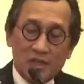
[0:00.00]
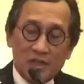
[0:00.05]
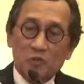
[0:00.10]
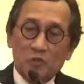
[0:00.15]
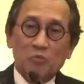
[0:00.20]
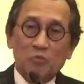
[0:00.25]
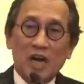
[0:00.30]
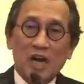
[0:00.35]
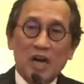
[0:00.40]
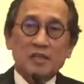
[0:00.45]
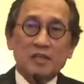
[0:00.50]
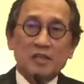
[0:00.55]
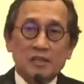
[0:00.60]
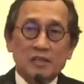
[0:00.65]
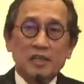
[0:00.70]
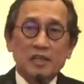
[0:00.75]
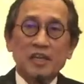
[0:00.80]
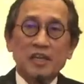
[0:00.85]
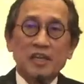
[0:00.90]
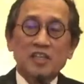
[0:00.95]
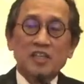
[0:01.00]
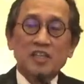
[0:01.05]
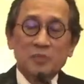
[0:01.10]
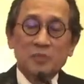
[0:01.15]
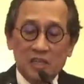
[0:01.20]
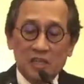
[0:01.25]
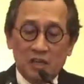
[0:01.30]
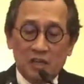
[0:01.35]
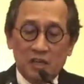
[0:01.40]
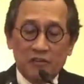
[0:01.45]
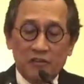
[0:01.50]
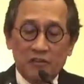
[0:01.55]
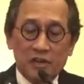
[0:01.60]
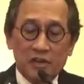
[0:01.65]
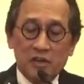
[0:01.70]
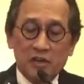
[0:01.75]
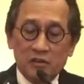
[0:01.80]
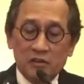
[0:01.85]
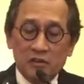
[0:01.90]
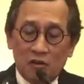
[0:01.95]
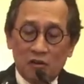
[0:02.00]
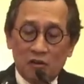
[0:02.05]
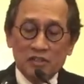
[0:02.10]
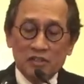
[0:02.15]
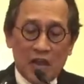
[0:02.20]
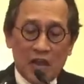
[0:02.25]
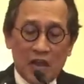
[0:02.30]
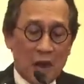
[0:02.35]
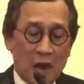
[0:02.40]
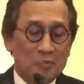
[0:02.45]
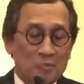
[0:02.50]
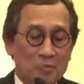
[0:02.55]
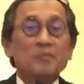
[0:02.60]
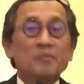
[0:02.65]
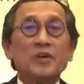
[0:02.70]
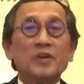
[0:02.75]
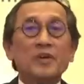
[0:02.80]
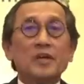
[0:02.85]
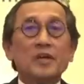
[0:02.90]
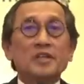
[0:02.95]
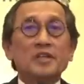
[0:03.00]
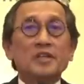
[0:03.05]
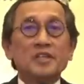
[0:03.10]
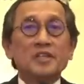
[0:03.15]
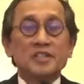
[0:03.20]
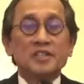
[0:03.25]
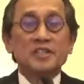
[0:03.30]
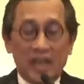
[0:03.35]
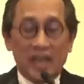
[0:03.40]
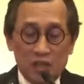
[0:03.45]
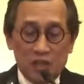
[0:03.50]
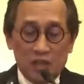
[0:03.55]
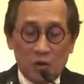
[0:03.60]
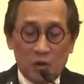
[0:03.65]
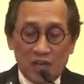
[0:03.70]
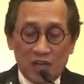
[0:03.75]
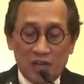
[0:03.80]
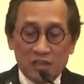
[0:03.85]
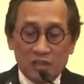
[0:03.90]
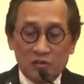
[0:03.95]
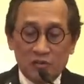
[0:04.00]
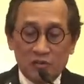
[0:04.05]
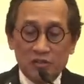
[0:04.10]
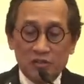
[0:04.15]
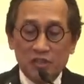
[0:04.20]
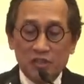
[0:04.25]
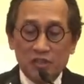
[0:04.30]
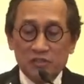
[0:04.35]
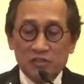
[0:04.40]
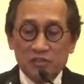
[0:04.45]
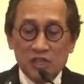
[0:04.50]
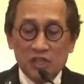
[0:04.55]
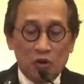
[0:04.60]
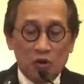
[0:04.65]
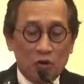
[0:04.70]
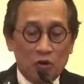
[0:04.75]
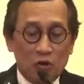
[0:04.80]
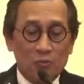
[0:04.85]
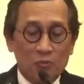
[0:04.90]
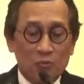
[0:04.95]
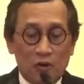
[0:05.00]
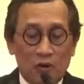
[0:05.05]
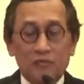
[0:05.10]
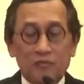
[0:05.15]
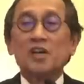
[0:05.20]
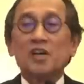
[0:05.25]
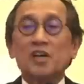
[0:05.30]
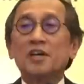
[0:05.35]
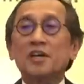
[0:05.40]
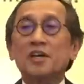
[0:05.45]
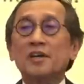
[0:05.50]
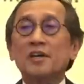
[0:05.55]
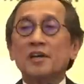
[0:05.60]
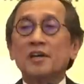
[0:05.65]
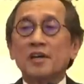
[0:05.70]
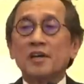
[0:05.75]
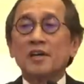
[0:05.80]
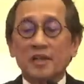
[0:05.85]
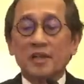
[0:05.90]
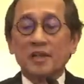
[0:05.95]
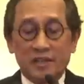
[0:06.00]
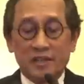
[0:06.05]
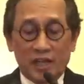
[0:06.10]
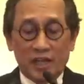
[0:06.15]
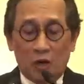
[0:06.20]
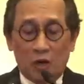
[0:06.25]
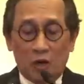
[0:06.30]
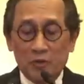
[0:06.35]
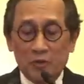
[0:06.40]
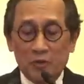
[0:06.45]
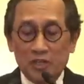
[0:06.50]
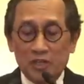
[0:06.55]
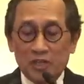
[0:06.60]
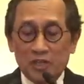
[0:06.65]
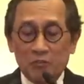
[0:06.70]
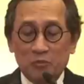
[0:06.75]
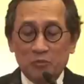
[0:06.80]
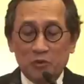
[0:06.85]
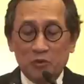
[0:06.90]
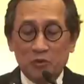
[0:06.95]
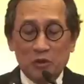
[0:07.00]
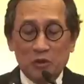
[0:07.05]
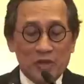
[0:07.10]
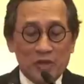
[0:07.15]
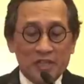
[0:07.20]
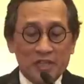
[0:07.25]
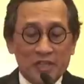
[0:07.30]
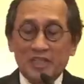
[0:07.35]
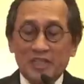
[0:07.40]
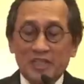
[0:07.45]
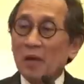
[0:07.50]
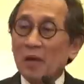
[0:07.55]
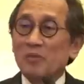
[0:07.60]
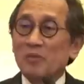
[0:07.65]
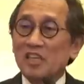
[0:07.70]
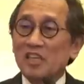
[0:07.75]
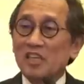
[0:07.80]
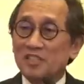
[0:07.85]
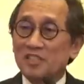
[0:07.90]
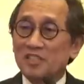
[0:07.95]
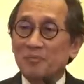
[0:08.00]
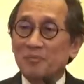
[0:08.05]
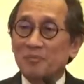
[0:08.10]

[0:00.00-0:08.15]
But it has been a very long time since anyone could seriously hope or fear that communism would replace capitalism.